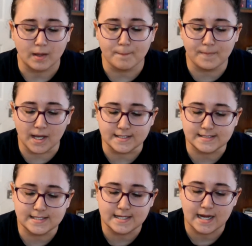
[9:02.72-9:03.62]

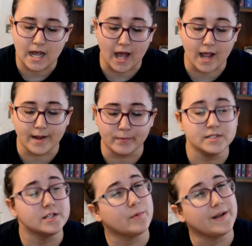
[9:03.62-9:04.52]
but I went
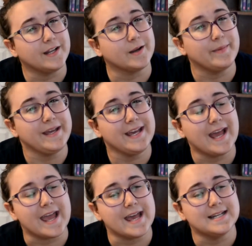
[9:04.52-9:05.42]
to the one near me
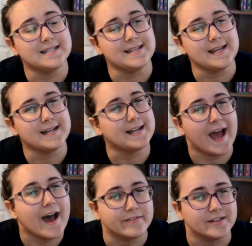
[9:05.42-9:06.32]
and they didn't
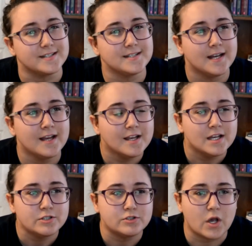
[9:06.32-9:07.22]
have it.
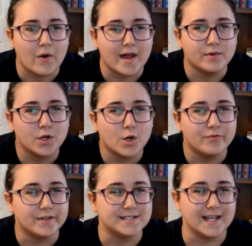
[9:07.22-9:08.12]
So I don't know
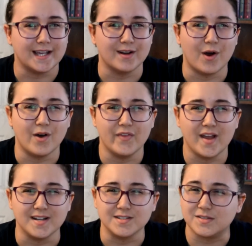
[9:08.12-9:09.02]
if it's like an
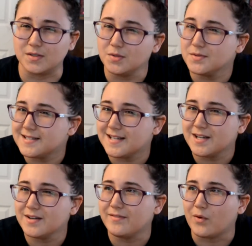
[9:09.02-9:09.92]
online
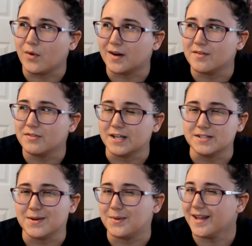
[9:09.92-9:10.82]
exclusive or if they
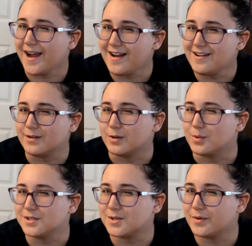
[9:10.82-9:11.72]
sold out or
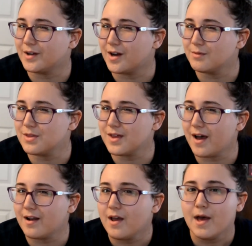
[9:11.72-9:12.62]
what's going on with
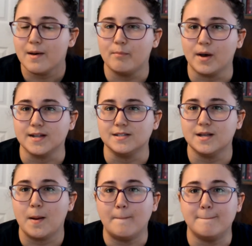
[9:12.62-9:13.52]
that, but
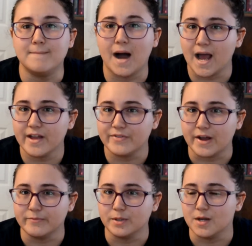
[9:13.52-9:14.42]
my
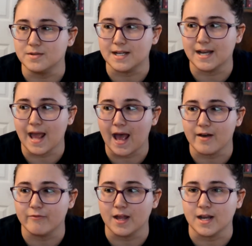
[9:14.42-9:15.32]
Five Below didn't
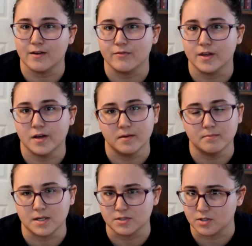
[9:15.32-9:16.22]
have any of the
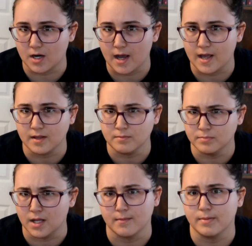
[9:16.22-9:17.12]
Monster High
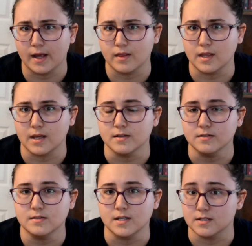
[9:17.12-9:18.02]
blind bag
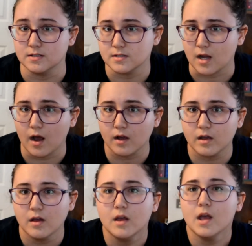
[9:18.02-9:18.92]
things in stock.
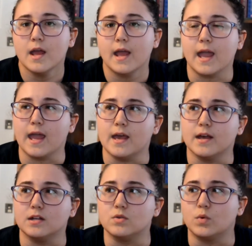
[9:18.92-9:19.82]

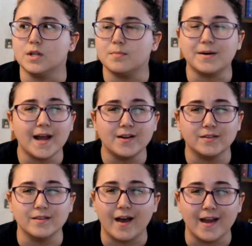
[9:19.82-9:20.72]
And when you buy
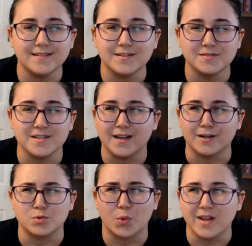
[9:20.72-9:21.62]
online, there's like a
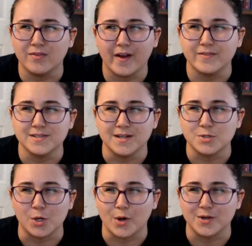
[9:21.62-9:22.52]
25 cent
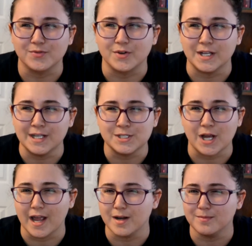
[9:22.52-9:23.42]
charge for each
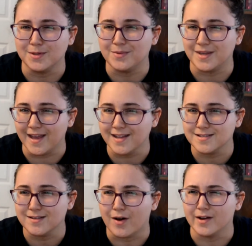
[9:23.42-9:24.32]
item you
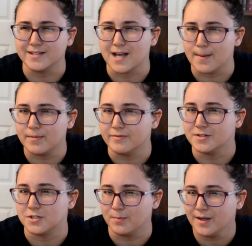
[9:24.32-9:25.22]
get on top of a
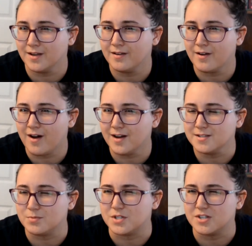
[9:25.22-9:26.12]
shipping
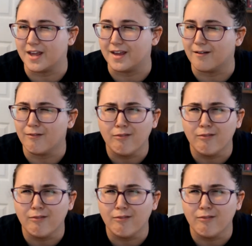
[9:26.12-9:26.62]
cost, which like,